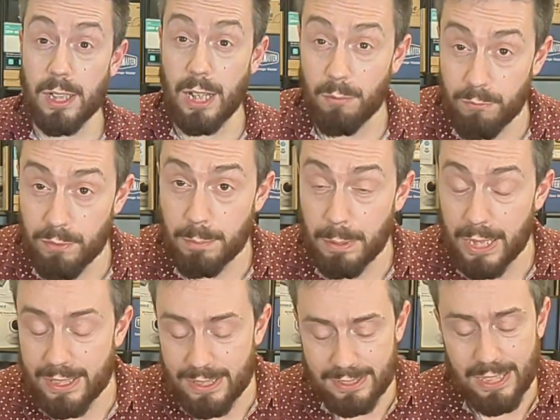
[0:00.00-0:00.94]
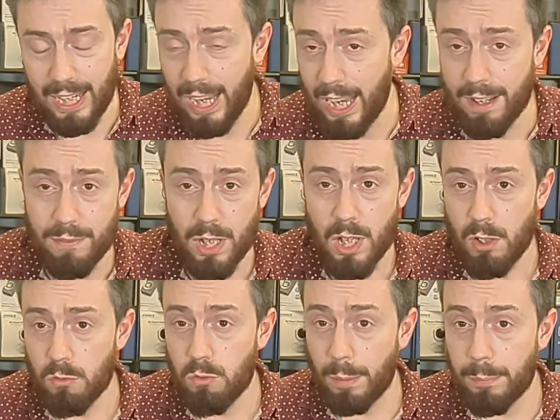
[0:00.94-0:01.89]
comfortably. It doesn't have
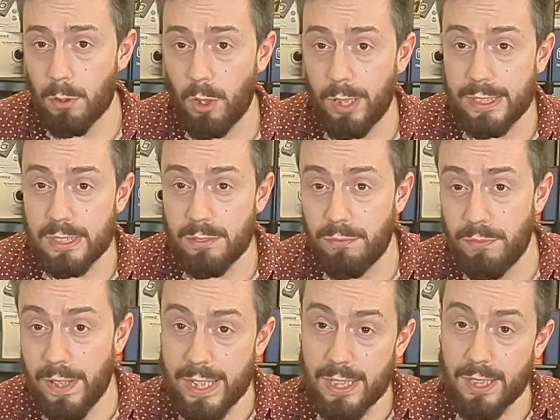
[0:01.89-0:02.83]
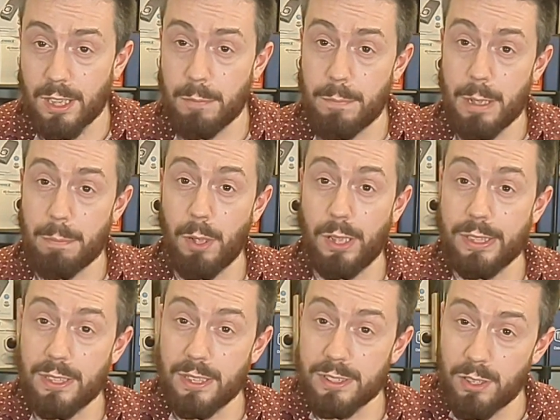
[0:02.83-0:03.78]
rubberized feet that can be
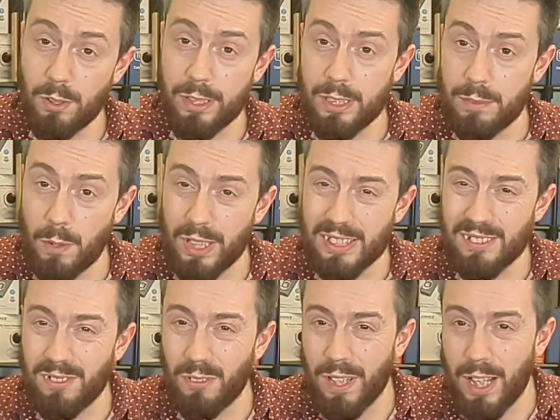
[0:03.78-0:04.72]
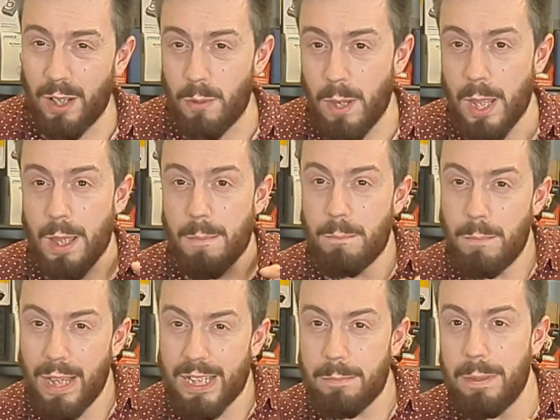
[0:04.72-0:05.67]
applied to the side of the device, and although
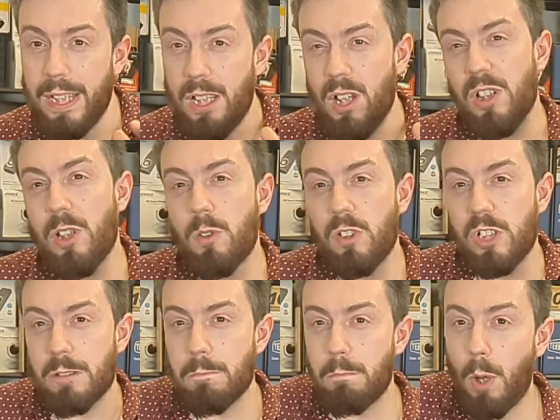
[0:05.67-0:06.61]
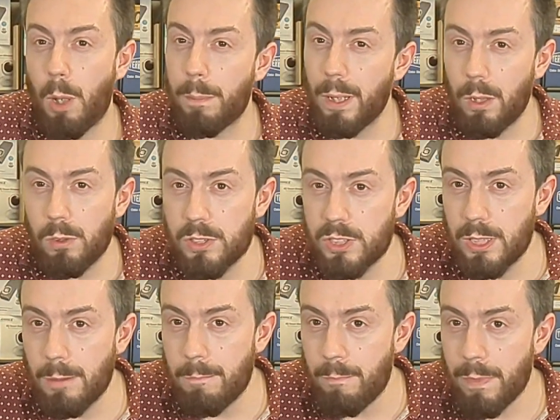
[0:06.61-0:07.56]
maybe you could just pop it on
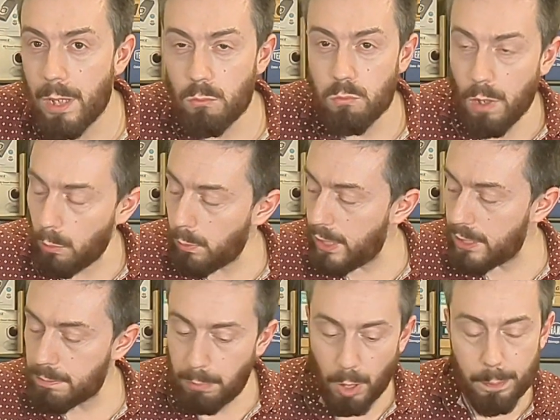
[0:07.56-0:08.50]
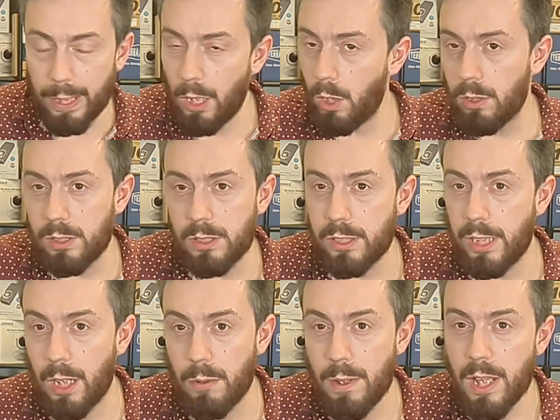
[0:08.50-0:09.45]
some rollers, pop it on,
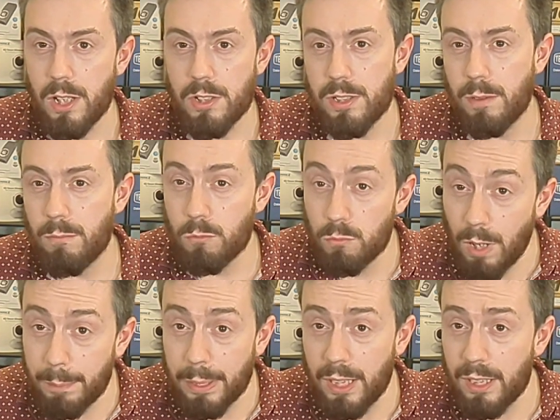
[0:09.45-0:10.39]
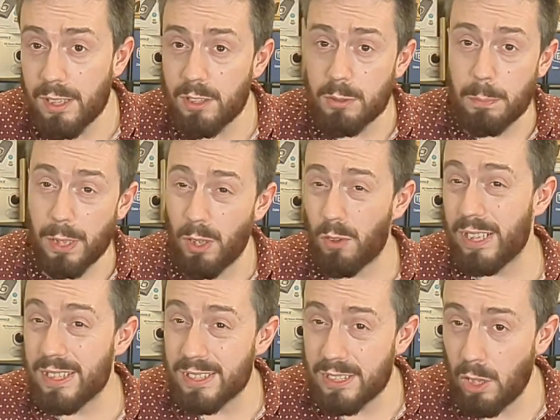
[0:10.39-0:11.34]
you know, some rubber to put it on
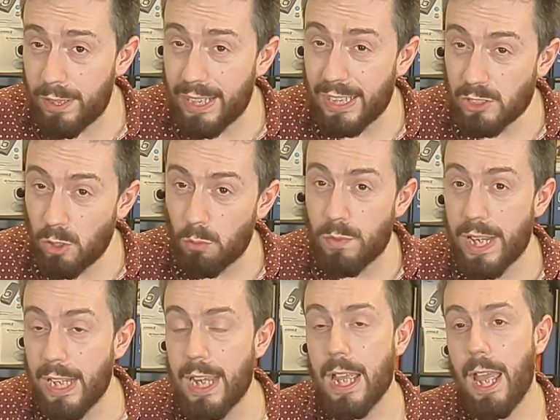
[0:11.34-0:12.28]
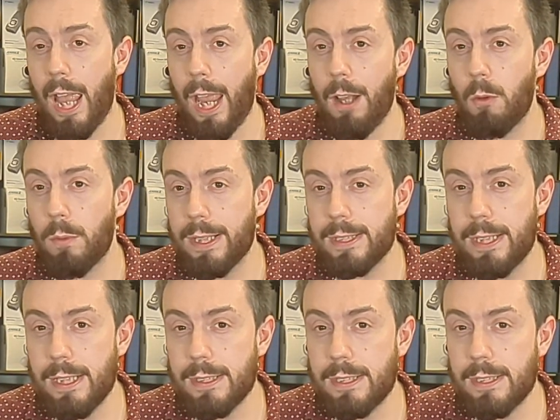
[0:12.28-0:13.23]
its side, that's not really how this
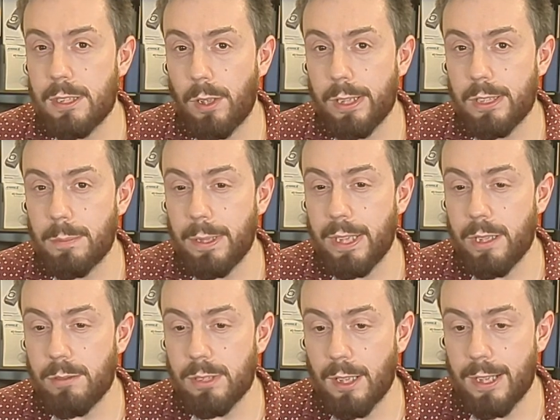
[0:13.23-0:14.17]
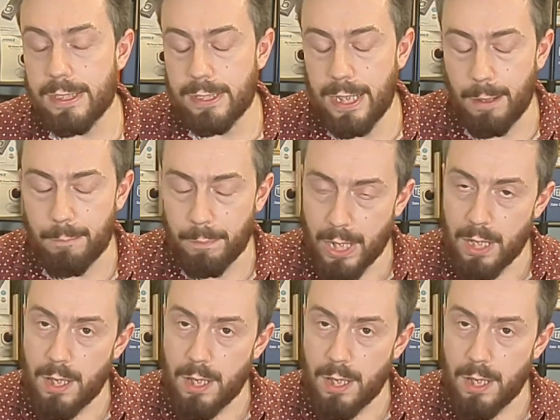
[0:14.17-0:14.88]
is designed to be utilized. Now,